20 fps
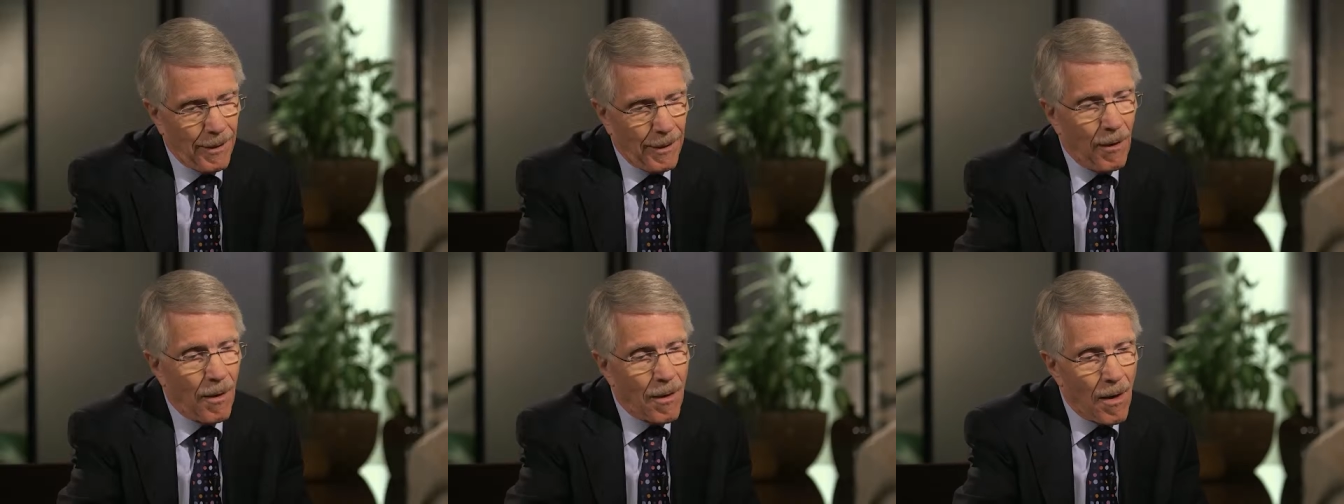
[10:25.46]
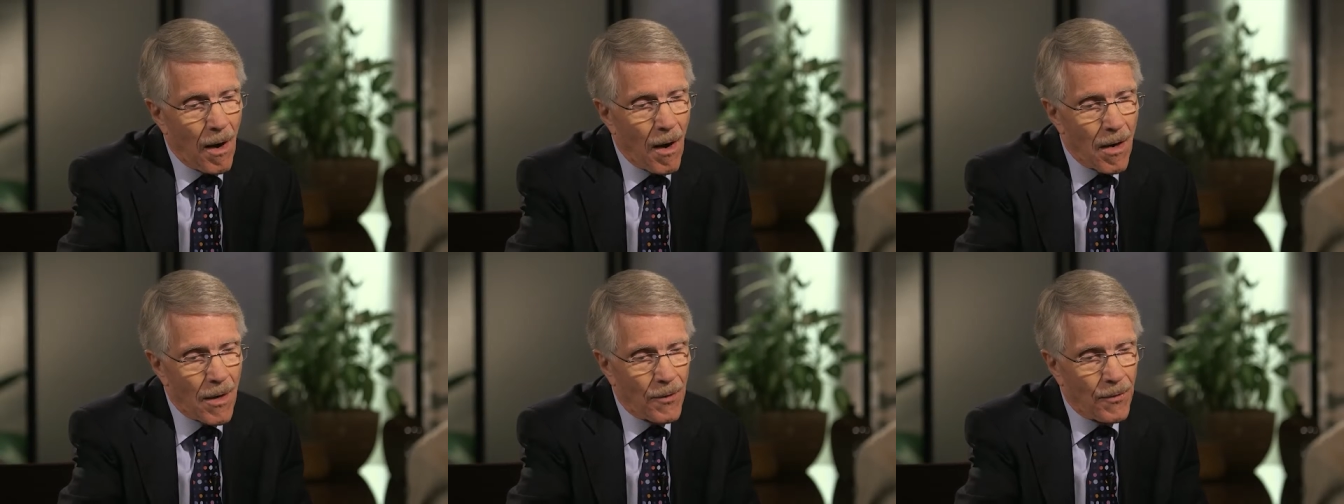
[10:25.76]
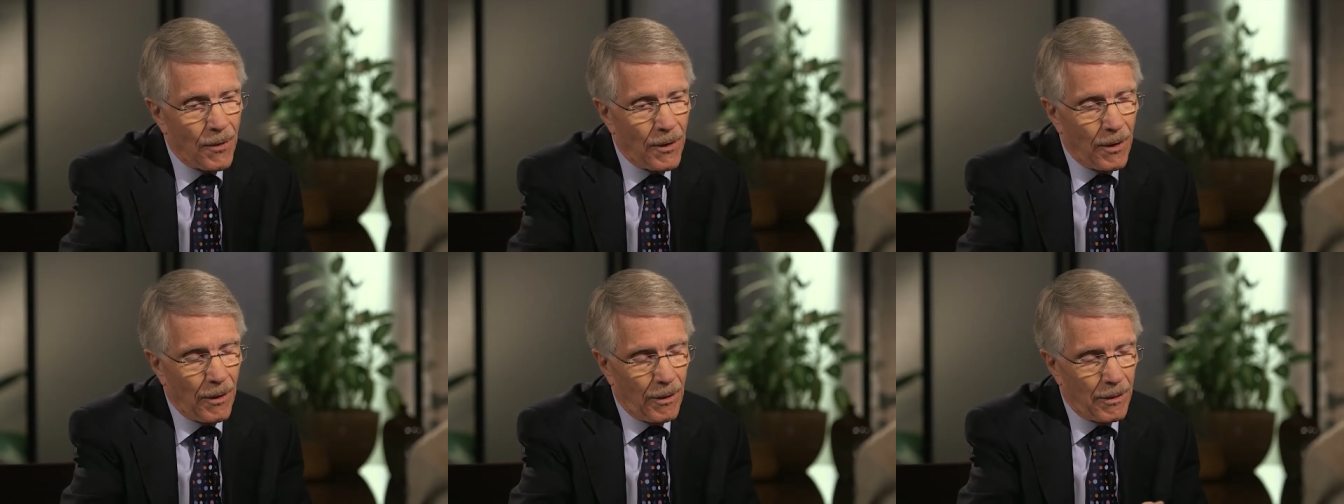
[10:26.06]
are, are
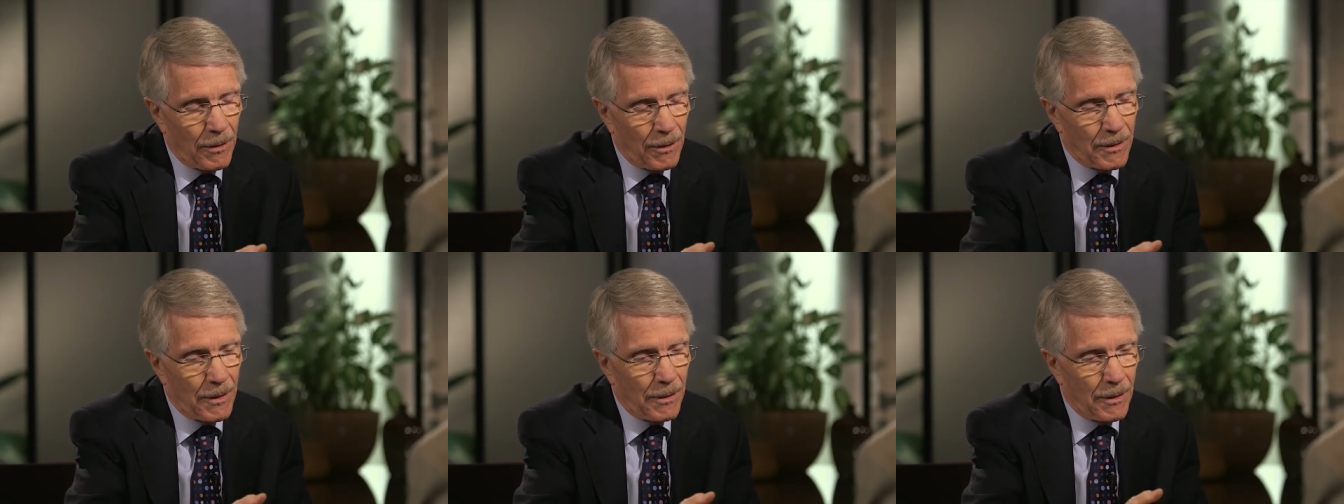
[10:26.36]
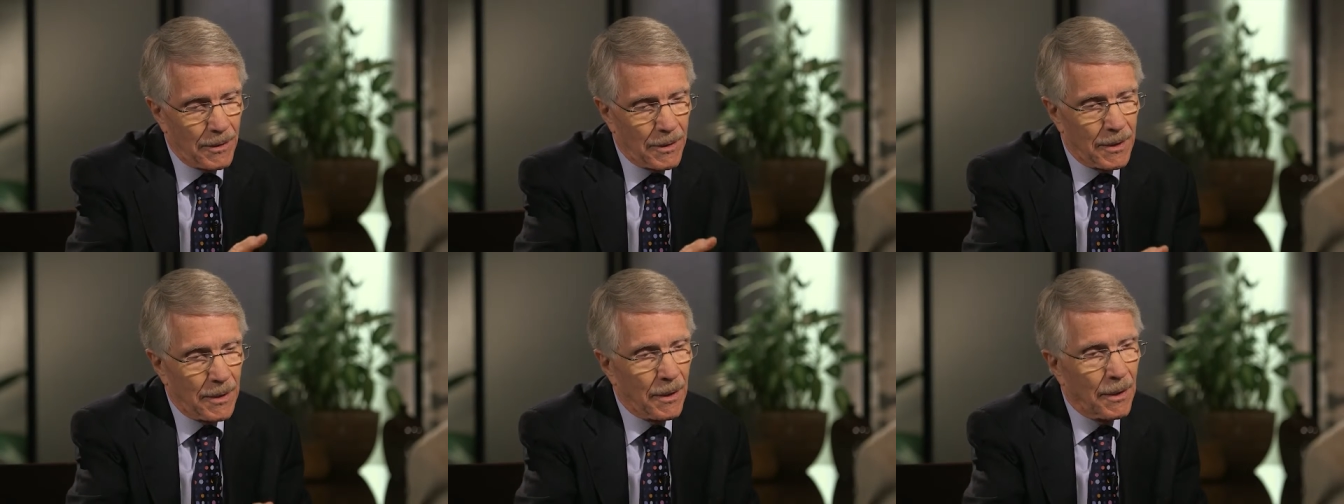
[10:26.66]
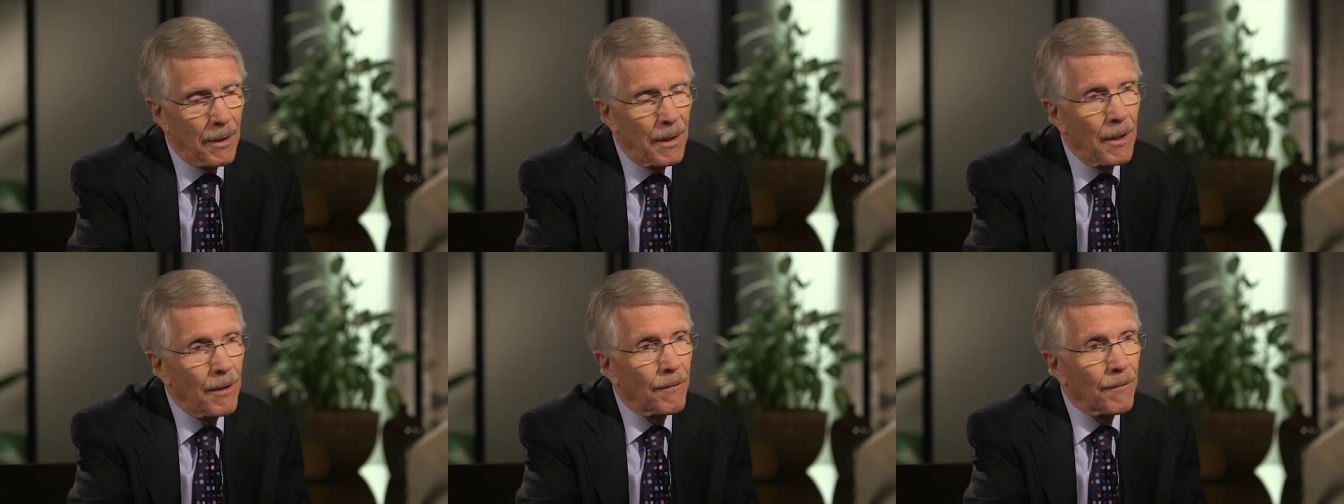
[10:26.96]
there
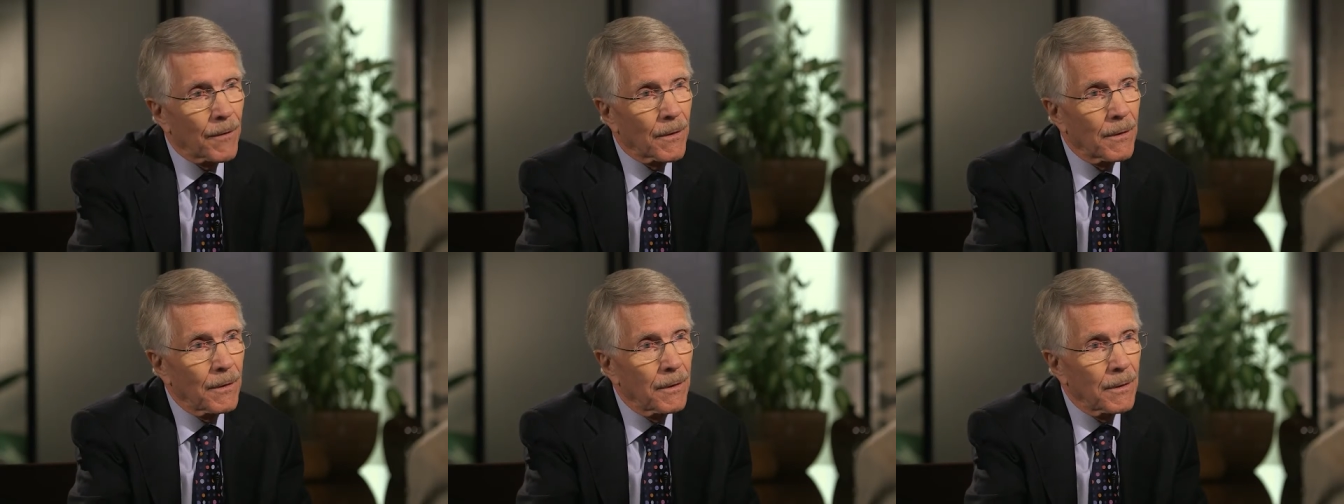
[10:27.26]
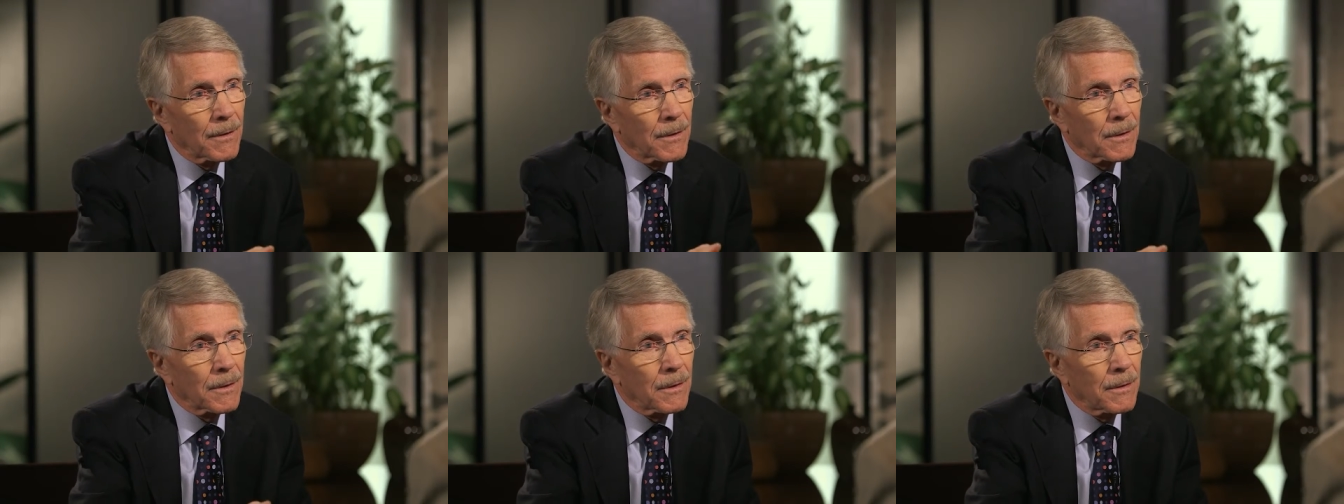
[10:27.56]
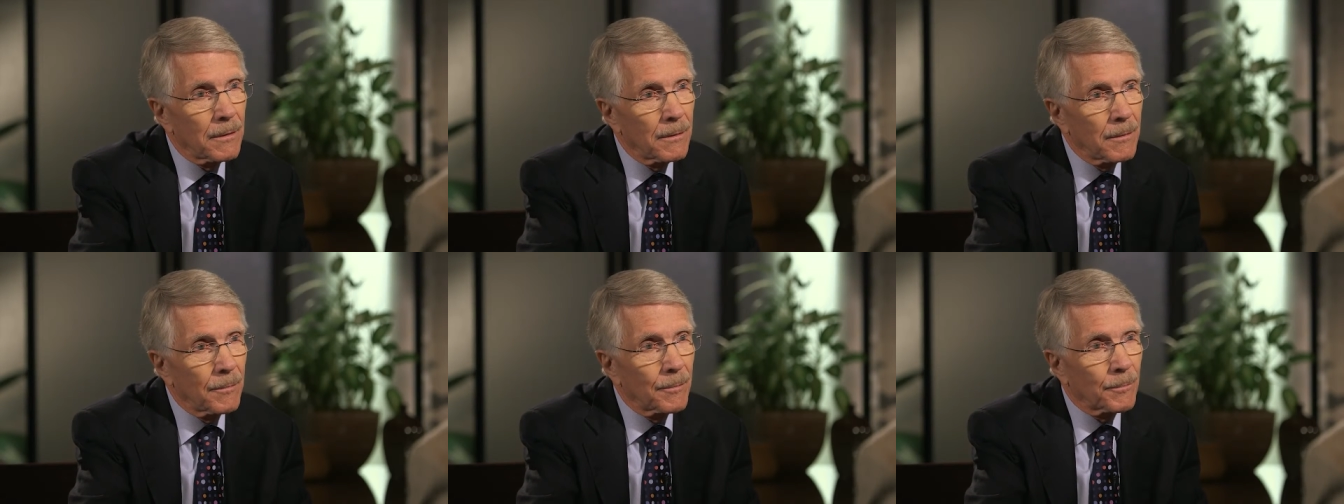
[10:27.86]
significant
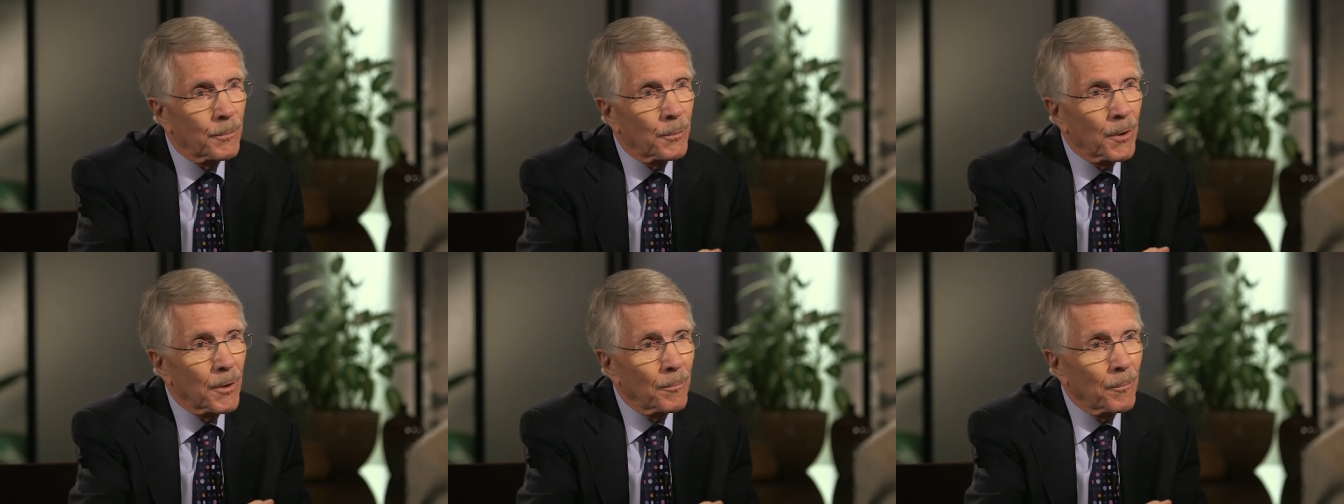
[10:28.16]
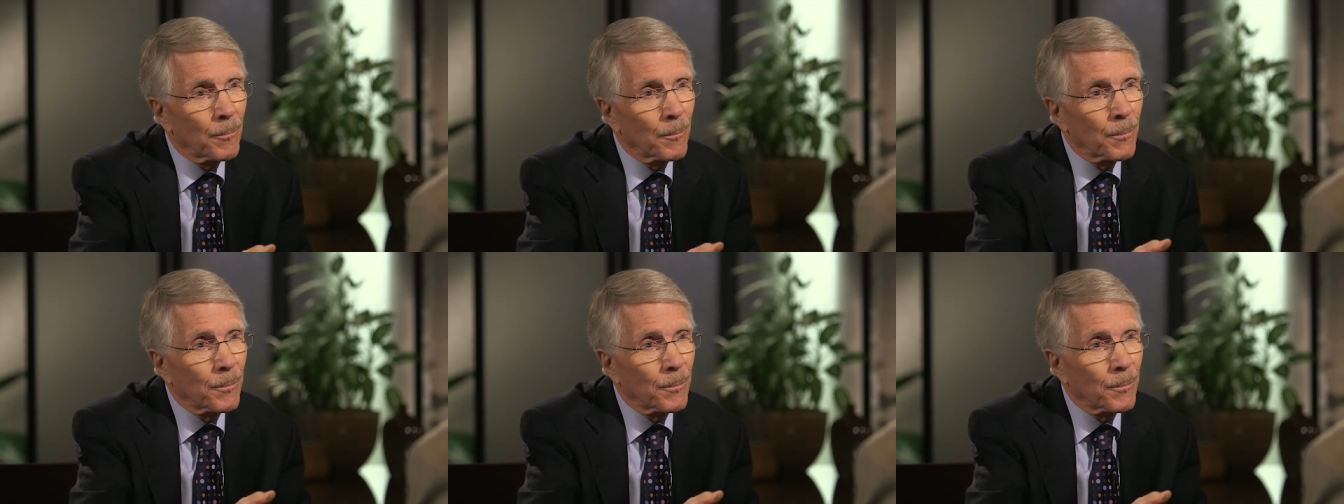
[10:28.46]
pro-